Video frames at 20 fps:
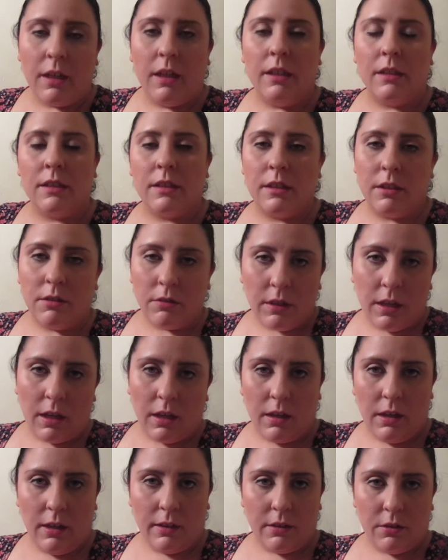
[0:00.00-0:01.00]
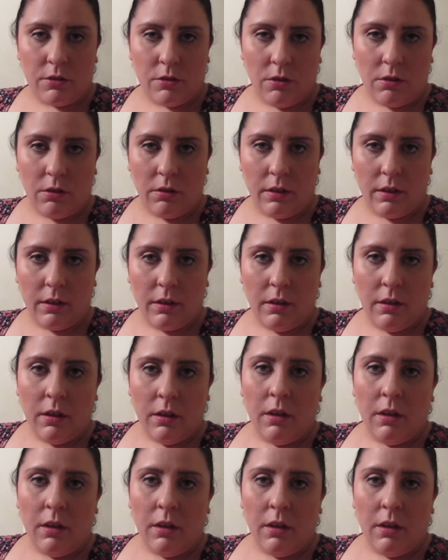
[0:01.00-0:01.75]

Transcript: he still can't eat the chocolate